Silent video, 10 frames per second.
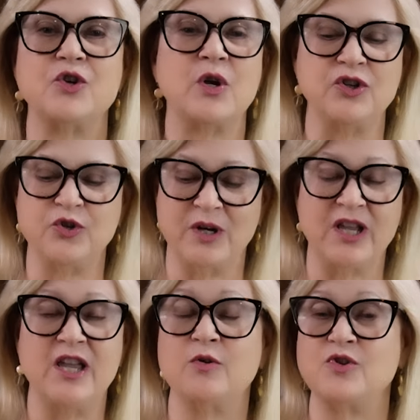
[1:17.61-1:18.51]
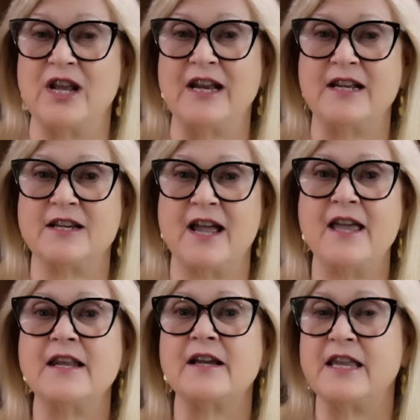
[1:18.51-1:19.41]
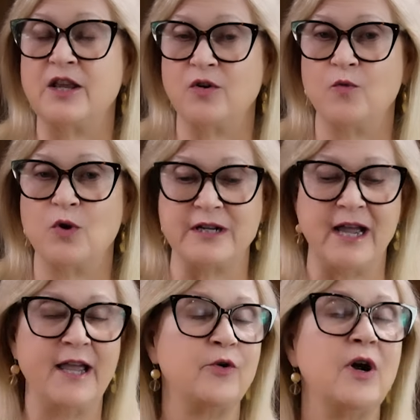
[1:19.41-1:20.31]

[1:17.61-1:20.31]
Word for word: you can do a ketogenic diet, a ketovore diet,